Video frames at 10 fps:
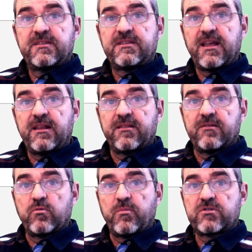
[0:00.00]
tell the
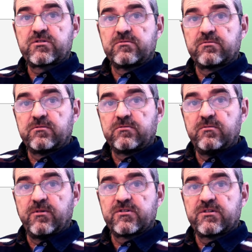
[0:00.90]
robust control
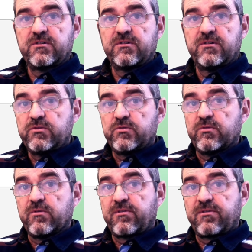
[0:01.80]
toolbox
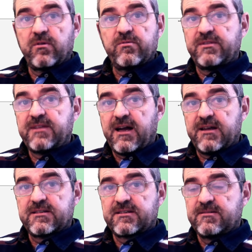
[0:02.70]
to throw the
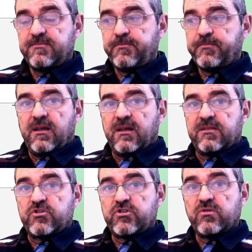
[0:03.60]
dice
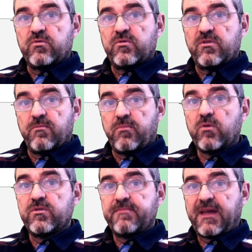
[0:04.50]
and show the
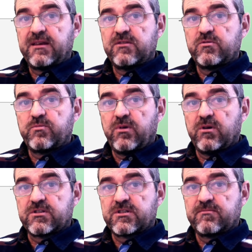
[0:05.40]
Bode magnitude
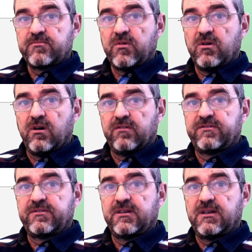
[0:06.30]
plots
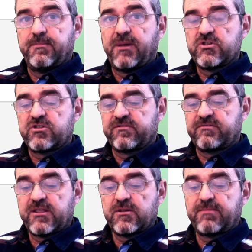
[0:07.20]
of a bunch of
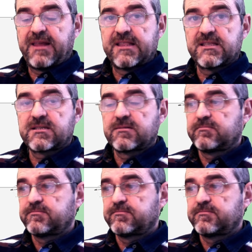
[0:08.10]
random plants,